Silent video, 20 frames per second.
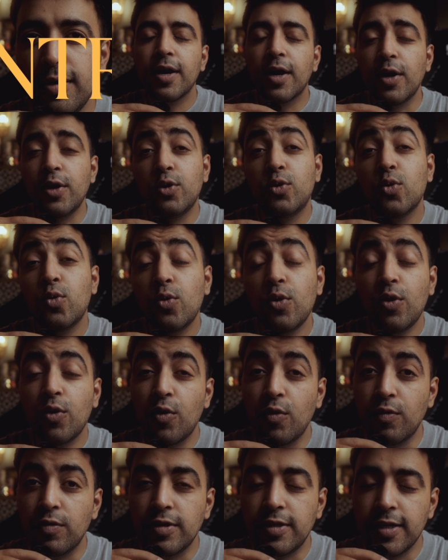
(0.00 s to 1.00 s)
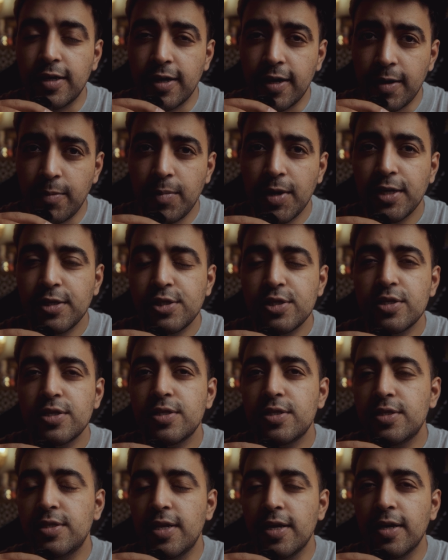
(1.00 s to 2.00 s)
Control over their
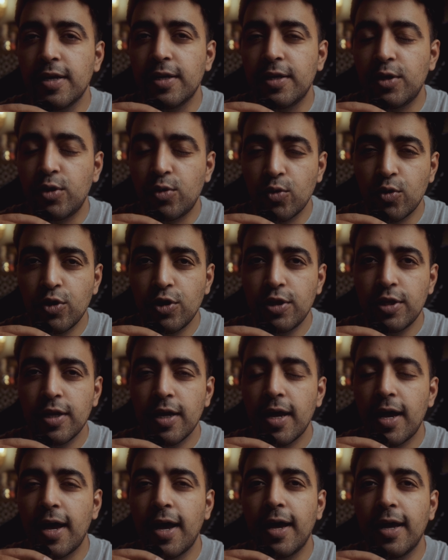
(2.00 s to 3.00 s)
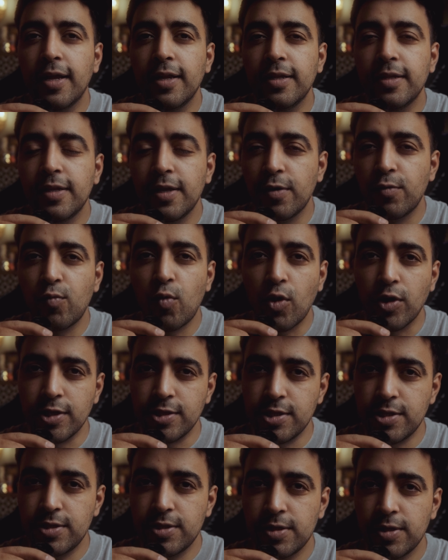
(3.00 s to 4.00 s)
images, their truth, and their
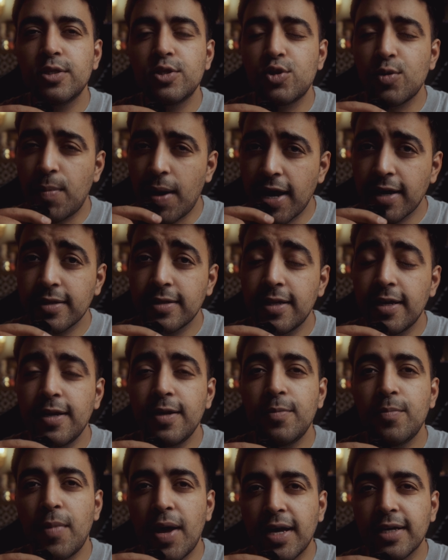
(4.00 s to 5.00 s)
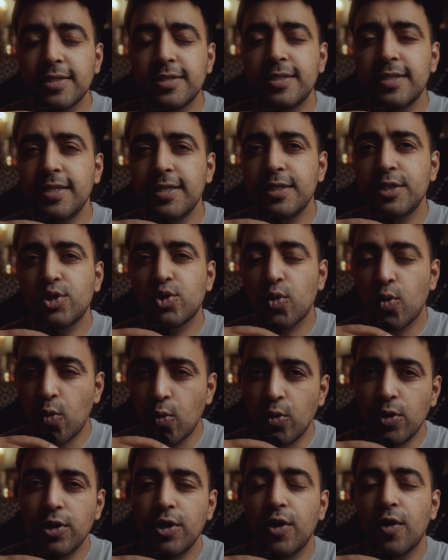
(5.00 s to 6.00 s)
voice. So back then, magazines
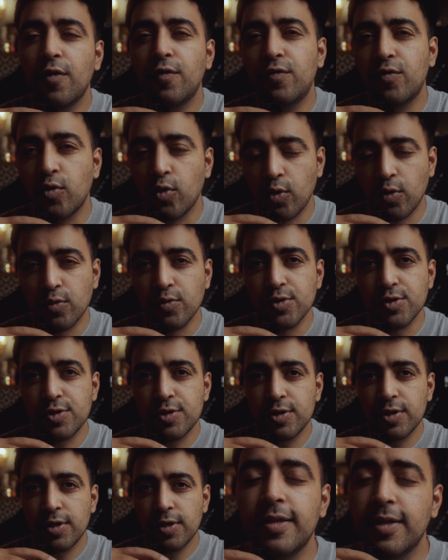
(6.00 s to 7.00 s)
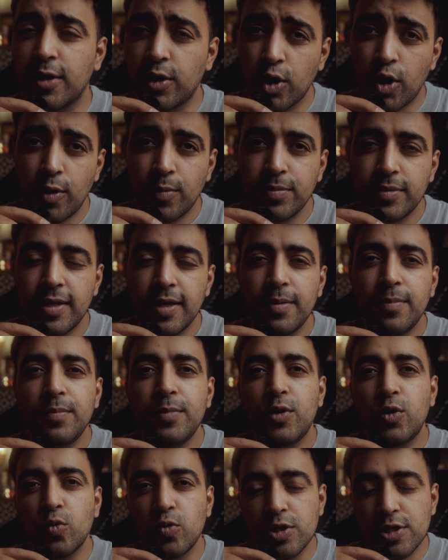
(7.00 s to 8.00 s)
owned your photos. They cropped them,
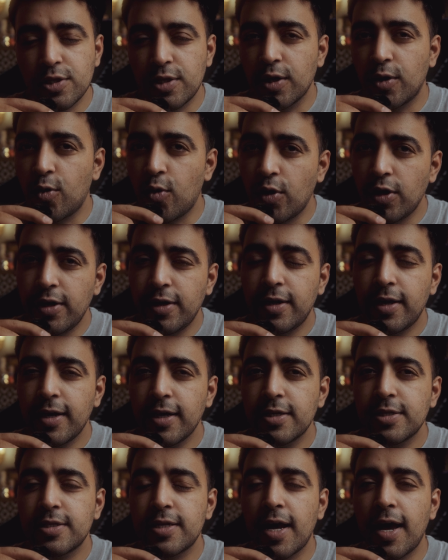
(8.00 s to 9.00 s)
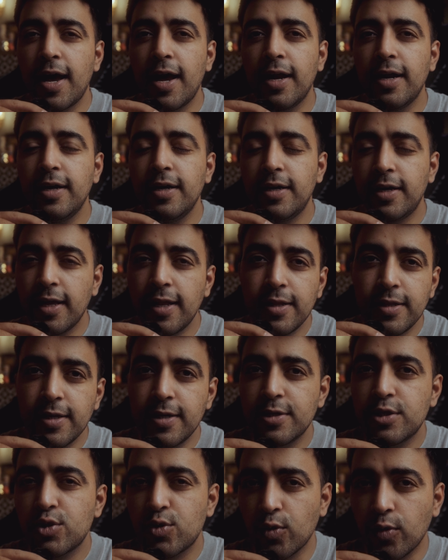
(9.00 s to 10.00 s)
twist the context, and tell
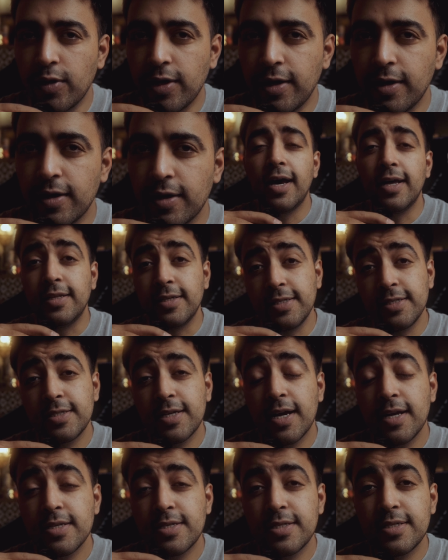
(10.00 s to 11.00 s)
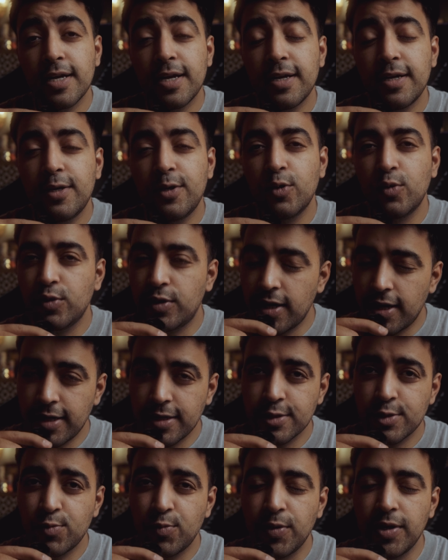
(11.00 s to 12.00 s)
their story. And these guys said, no
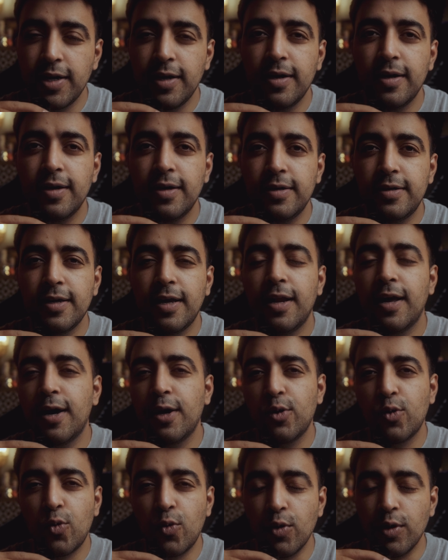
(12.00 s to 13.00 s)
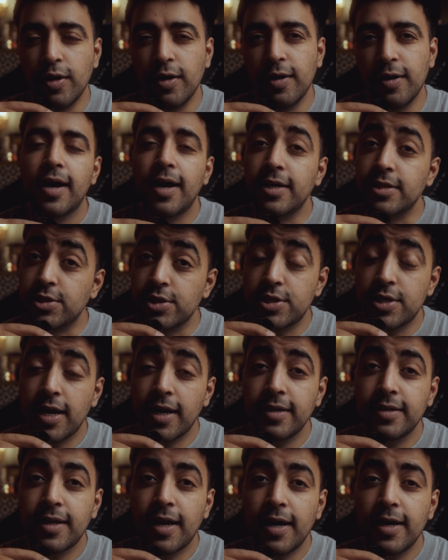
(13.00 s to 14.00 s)
thanks, we'll tell our own. And just
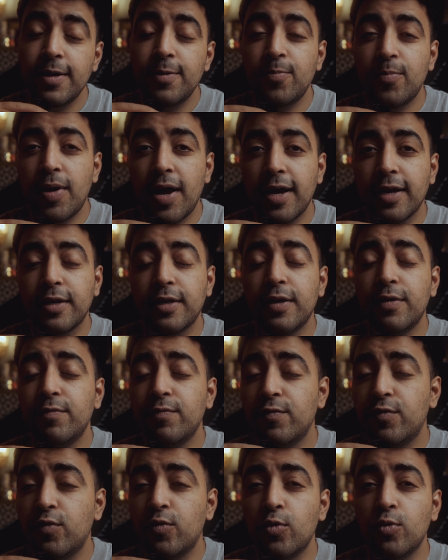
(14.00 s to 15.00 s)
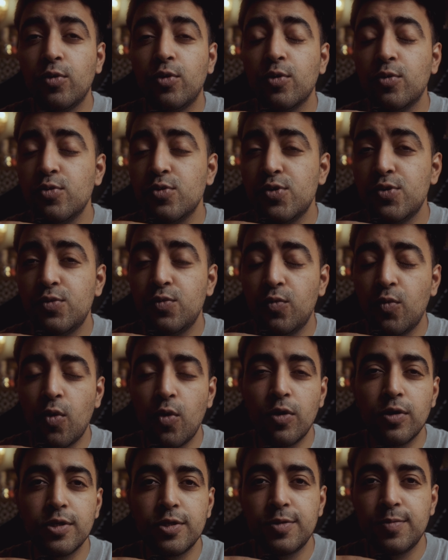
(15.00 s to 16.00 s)
like that, Magnum Photos
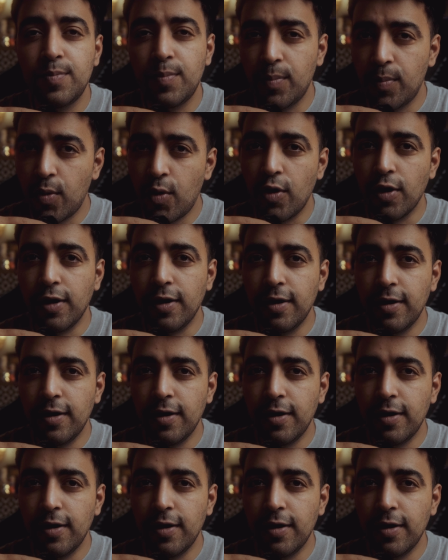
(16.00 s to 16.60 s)
was born.